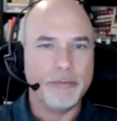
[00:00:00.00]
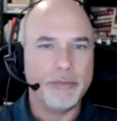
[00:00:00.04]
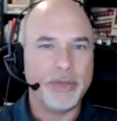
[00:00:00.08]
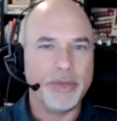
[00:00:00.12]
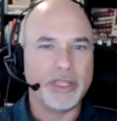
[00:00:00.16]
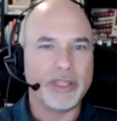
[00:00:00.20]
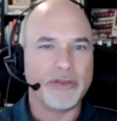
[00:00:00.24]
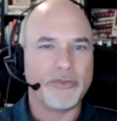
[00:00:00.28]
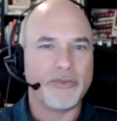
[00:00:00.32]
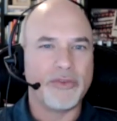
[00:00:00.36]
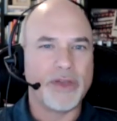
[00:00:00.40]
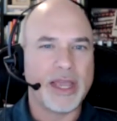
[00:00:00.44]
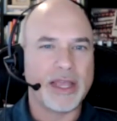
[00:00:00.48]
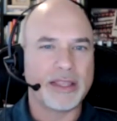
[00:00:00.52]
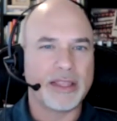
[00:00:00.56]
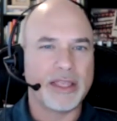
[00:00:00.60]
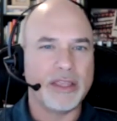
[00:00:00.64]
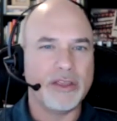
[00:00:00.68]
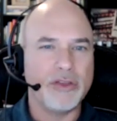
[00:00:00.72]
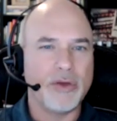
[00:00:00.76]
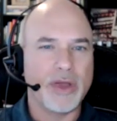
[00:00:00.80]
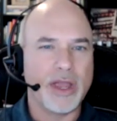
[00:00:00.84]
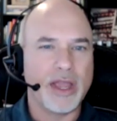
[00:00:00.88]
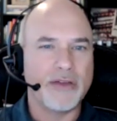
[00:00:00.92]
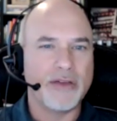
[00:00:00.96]
But the fact
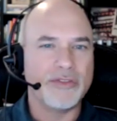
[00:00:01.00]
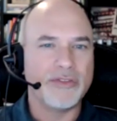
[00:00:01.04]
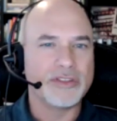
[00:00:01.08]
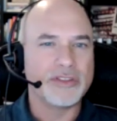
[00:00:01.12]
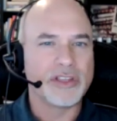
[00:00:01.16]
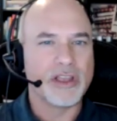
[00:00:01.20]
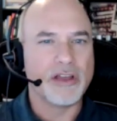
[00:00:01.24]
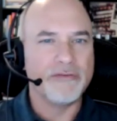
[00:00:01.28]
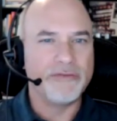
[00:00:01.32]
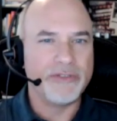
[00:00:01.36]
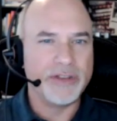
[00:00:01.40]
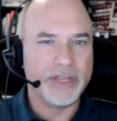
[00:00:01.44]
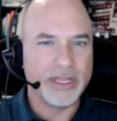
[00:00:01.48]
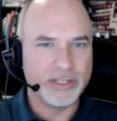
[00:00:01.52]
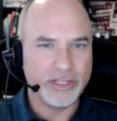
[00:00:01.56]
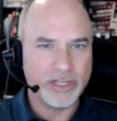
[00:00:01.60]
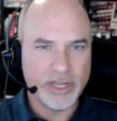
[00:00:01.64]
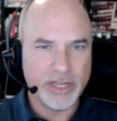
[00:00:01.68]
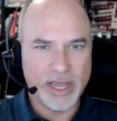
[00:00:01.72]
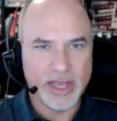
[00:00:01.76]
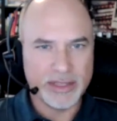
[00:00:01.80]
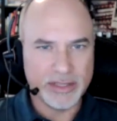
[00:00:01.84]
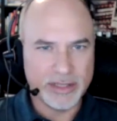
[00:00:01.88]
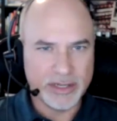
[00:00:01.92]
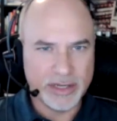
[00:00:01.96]
that you have this
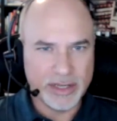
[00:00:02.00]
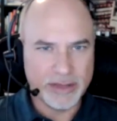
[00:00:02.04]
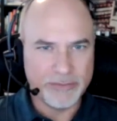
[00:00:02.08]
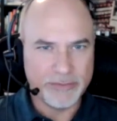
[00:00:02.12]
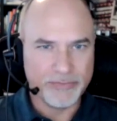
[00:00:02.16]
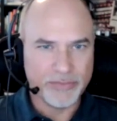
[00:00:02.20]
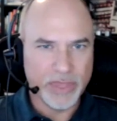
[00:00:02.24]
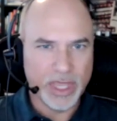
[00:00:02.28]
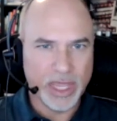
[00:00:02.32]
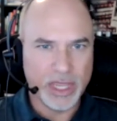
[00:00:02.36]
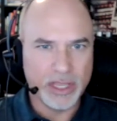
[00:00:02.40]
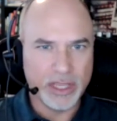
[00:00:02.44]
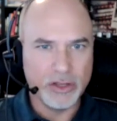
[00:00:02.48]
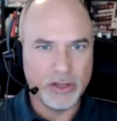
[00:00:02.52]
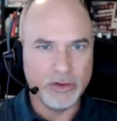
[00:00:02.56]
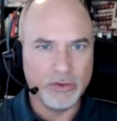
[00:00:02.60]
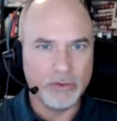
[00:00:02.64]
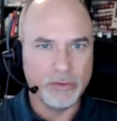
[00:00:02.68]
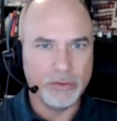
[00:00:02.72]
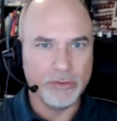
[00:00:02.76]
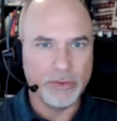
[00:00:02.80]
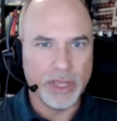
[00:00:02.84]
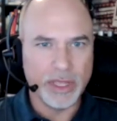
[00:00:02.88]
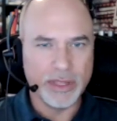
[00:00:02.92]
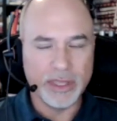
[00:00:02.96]
confidentiality
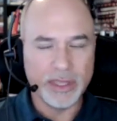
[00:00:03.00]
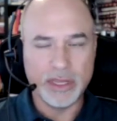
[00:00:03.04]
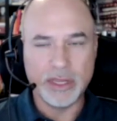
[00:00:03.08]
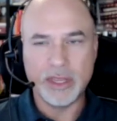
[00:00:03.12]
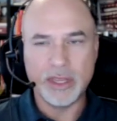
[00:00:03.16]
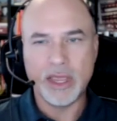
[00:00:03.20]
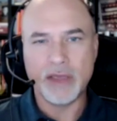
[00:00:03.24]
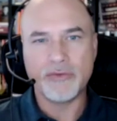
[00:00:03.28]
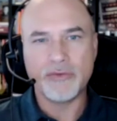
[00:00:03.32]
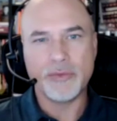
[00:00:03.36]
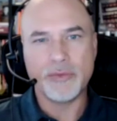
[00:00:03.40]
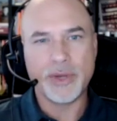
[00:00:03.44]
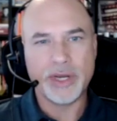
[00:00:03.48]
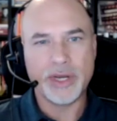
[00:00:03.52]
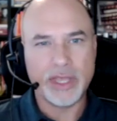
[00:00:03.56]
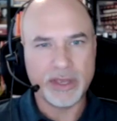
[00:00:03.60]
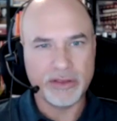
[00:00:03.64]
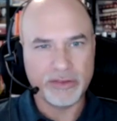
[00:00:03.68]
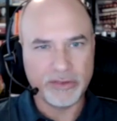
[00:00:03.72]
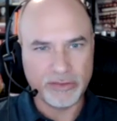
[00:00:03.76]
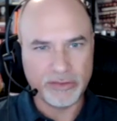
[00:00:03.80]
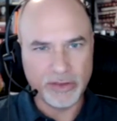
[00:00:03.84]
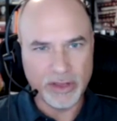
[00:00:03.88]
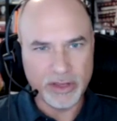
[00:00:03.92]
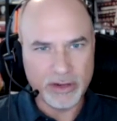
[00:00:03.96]
and everybody
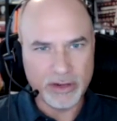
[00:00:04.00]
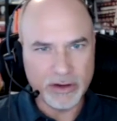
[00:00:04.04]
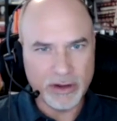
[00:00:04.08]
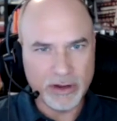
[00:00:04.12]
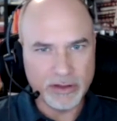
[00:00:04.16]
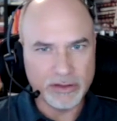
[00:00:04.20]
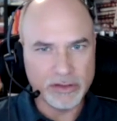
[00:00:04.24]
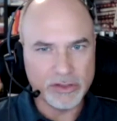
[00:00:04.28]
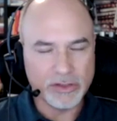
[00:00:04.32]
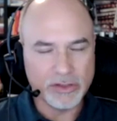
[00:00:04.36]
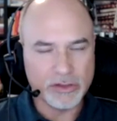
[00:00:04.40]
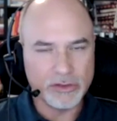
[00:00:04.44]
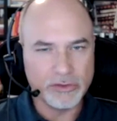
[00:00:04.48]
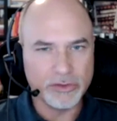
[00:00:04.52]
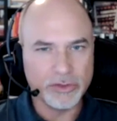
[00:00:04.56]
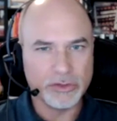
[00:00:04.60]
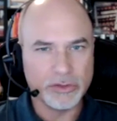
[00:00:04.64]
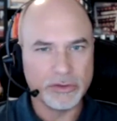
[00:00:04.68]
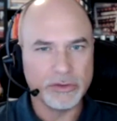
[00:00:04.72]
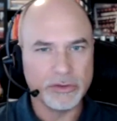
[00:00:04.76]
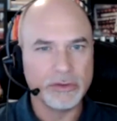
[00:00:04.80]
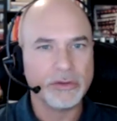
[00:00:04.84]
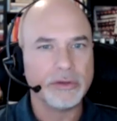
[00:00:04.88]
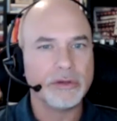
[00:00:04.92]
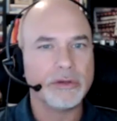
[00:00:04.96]
has to sign a
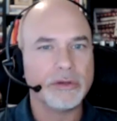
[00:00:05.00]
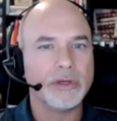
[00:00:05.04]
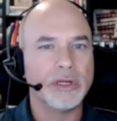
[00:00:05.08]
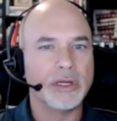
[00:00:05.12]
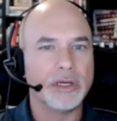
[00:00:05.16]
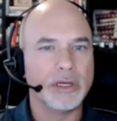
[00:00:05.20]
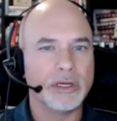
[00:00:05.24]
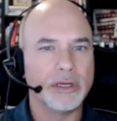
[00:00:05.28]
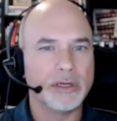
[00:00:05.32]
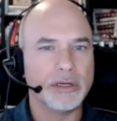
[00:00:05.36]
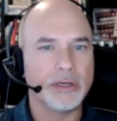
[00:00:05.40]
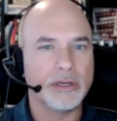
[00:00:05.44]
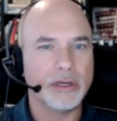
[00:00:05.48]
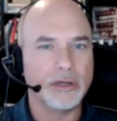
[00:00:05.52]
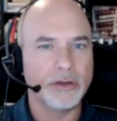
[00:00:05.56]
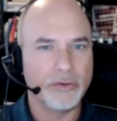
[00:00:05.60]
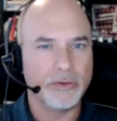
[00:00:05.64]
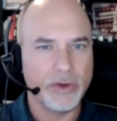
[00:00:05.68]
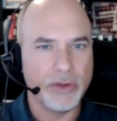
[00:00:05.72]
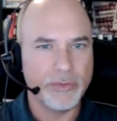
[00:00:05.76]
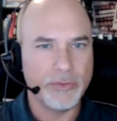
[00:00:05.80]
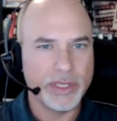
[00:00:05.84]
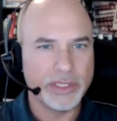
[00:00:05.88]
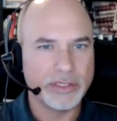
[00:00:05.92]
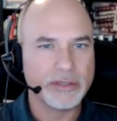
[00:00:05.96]
non-disclosure
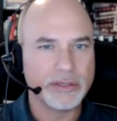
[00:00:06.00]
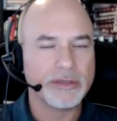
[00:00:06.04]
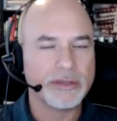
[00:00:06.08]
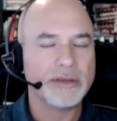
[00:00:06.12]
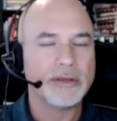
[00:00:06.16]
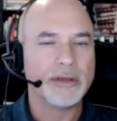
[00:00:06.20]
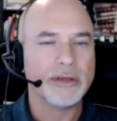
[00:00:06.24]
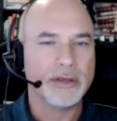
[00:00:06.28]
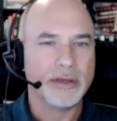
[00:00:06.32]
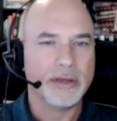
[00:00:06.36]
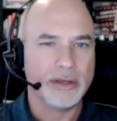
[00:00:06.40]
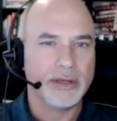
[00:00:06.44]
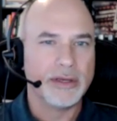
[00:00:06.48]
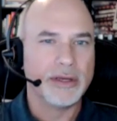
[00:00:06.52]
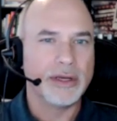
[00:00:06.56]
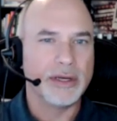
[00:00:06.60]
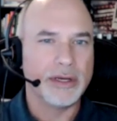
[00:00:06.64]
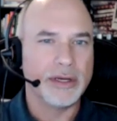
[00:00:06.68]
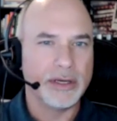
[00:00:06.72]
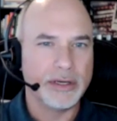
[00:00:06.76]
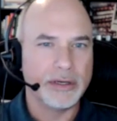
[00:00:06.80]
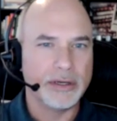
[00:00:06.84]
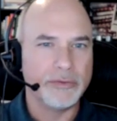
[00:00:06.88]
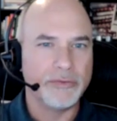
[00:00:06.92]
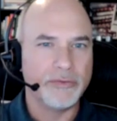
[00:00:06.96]
agreement
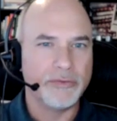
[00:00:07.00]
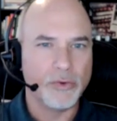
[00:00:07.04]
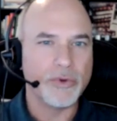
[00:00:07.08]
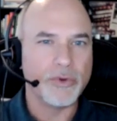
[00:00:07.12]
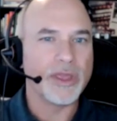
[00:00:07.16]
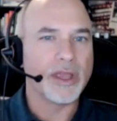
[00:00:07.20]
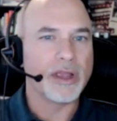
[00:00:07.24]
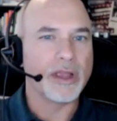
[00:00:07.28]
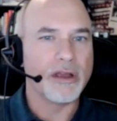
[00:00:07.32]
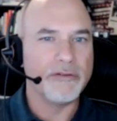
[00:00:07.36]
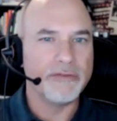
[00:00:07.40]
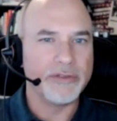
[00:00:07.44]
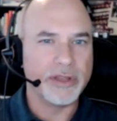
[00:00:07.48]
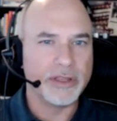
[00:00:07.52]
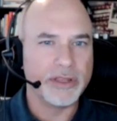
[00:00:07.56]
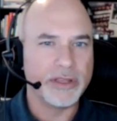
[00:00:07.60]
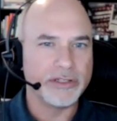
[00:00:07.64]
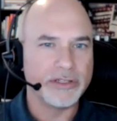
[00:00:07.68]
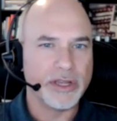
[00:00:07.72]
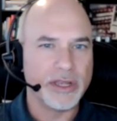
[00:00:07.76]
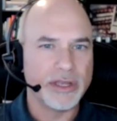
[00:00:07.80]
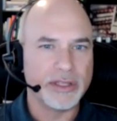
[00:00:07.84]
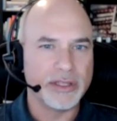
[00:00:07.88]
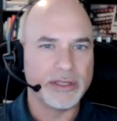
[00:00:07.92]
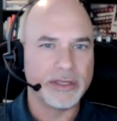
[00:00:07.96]
for that
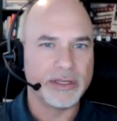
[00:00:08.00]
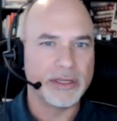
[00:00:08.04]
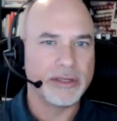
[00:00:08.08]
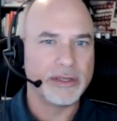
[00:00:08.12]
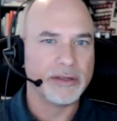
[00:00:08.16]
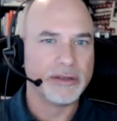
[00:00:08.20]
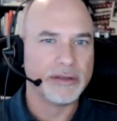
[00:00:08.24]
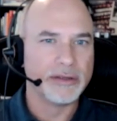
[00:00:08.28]
confidentiality.